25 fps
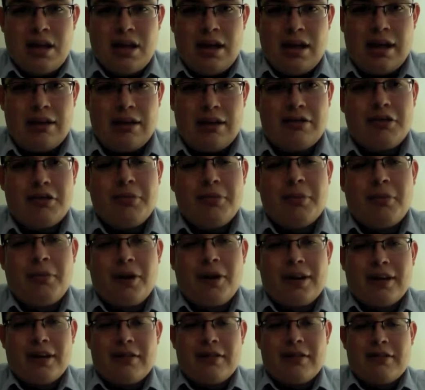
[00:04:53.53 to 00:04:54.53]
a
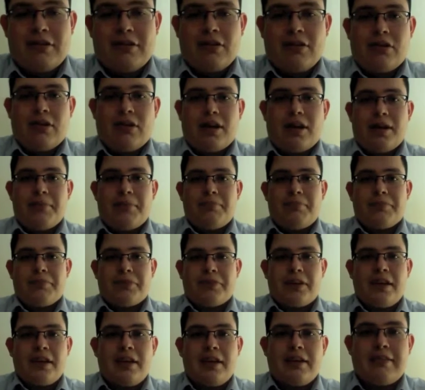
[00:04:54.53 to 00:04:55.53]
supermarket. So
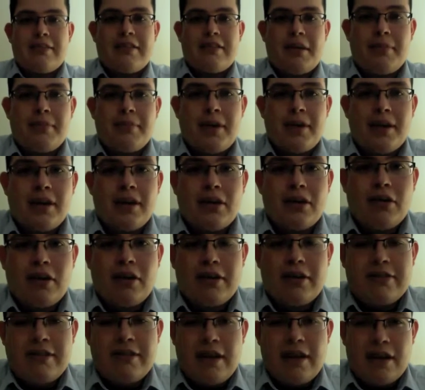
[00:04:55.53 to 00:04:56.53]
he sent me
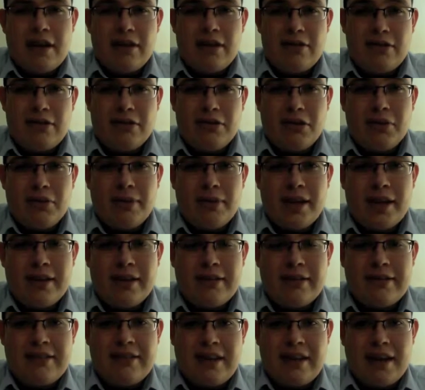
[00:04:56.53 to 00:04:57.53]
across town to go buy
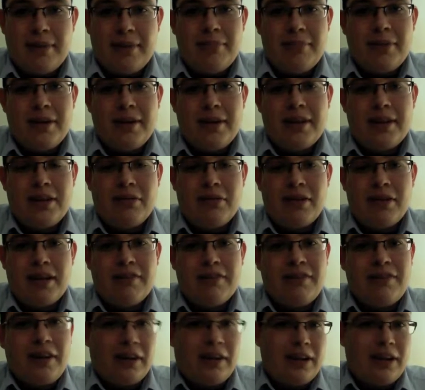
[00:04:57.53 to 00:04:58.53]
the stamp, and then when I
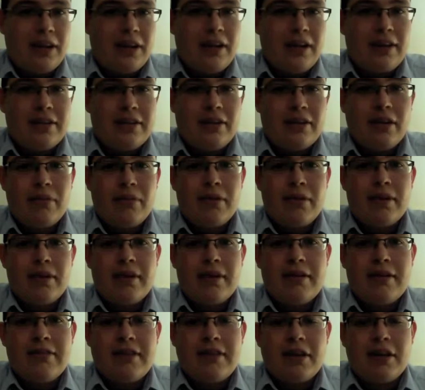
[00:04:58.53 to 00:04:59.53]
finally got there, I
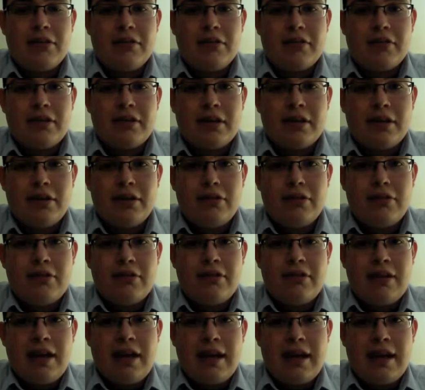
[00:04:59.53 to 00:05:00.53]
realized that it was
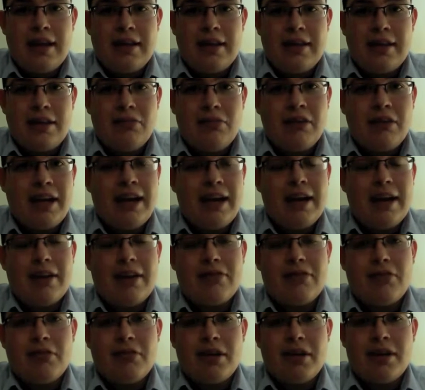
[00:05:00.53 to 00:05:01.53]
closed. And then when I
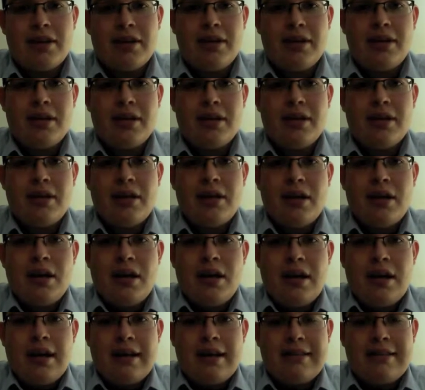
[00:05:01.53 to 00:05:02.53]
asked one of the
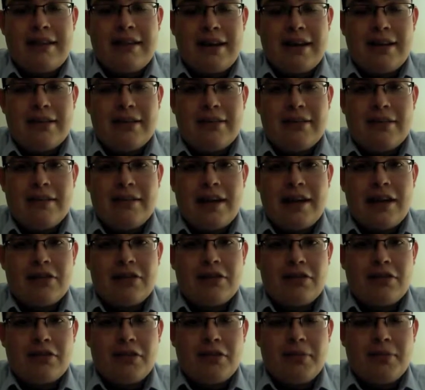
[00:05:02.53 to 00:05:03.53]
attendants of the
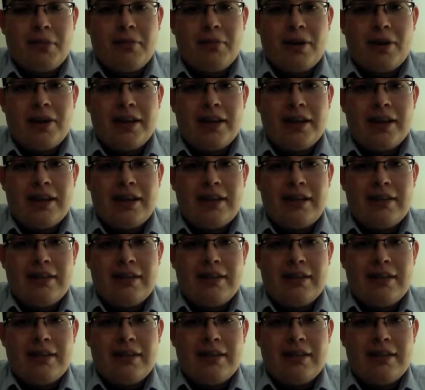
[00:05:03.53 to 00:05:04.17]
actual supermarket, he